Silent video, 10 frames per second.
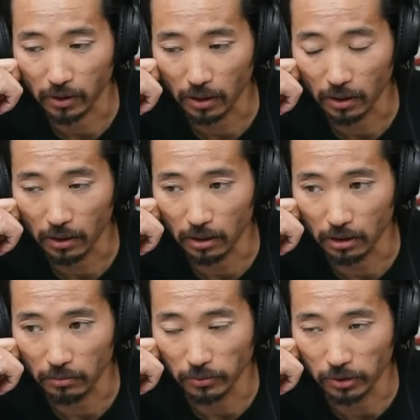
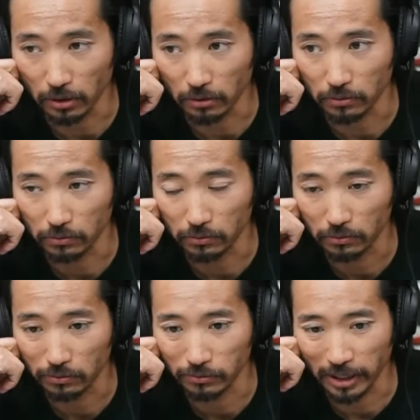Um, so
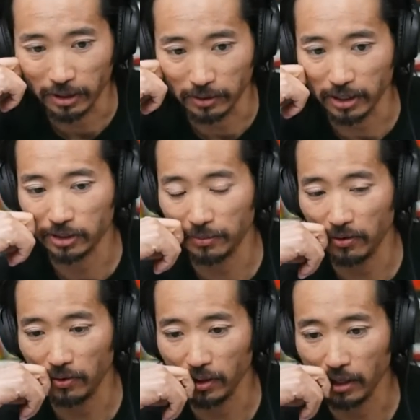that that should be
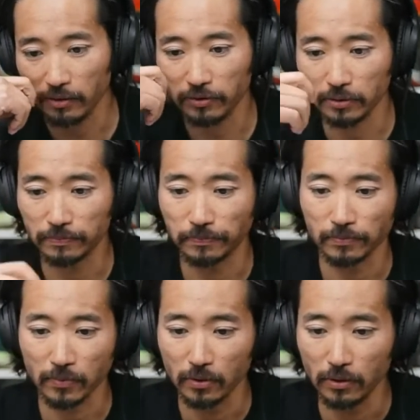really a lot of fun.
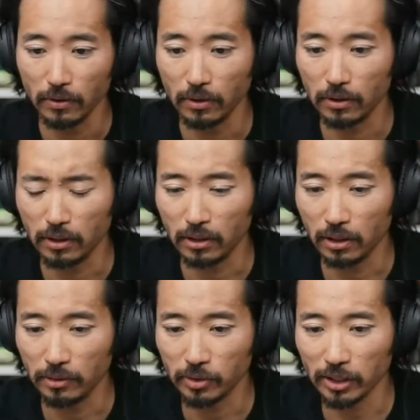
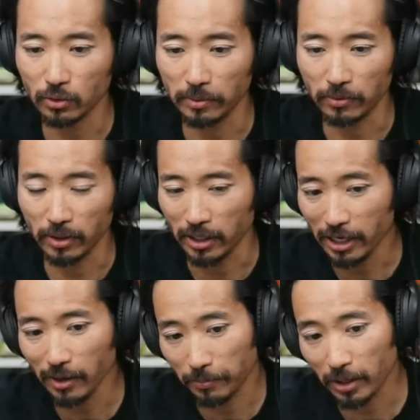Um, so that's what I'll be running,
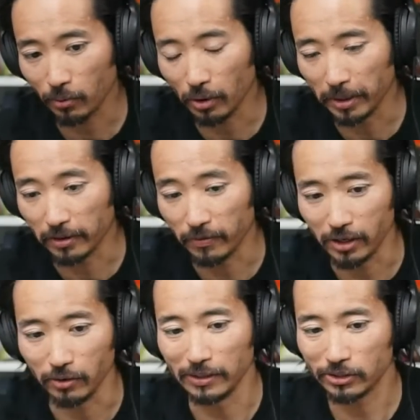and I but I will make a
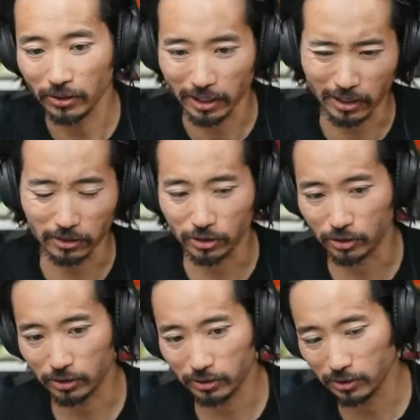video of it. So like I'll
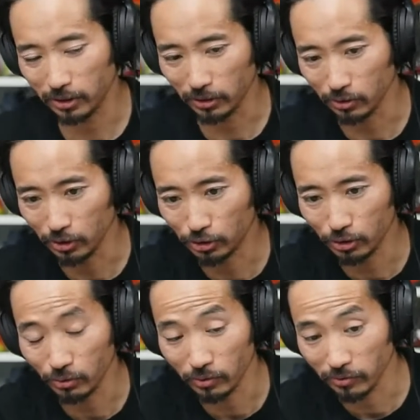you know do the
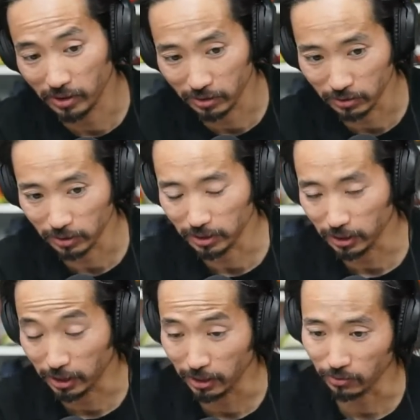shoe reveal and
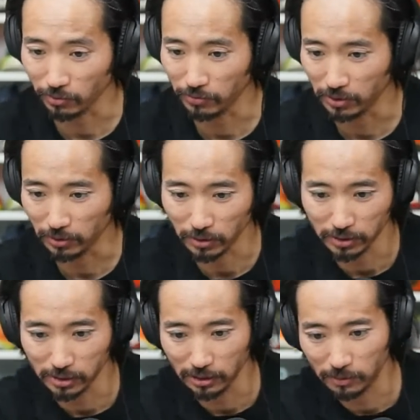the kit reveal all at
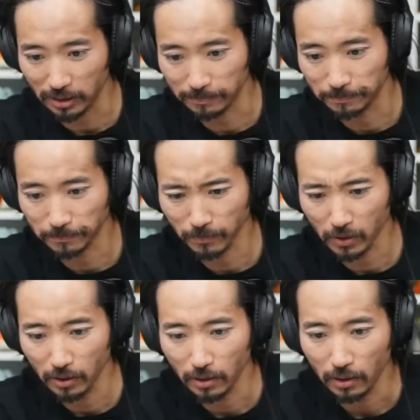the same time.
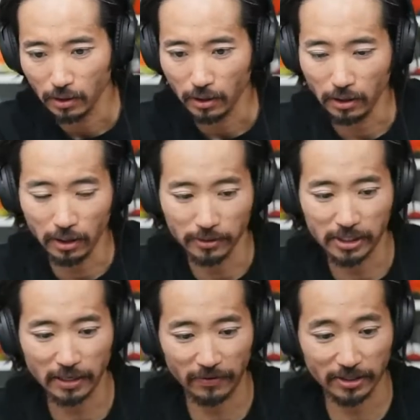Uh,
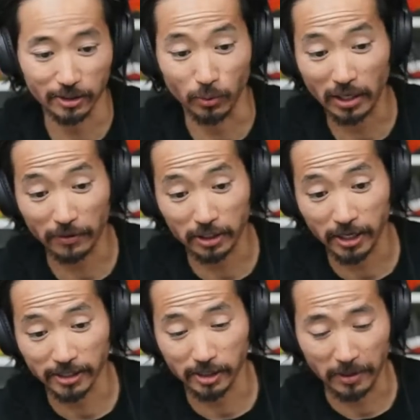C-Town fan says we have a
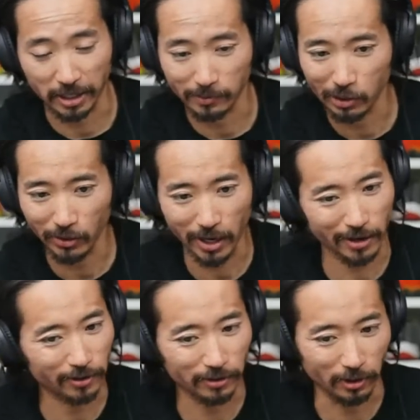chance to meet Kipchoge.
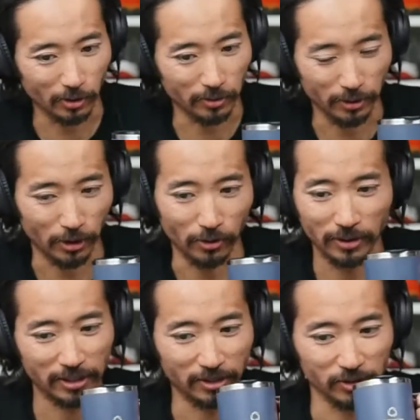Oh, you know, no,
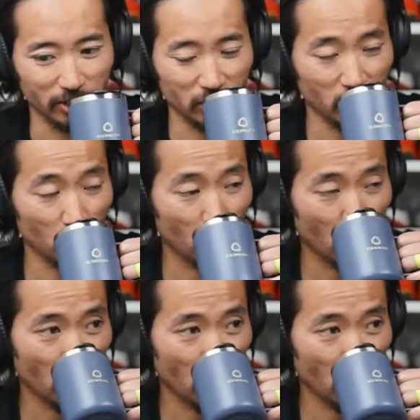I don't think so.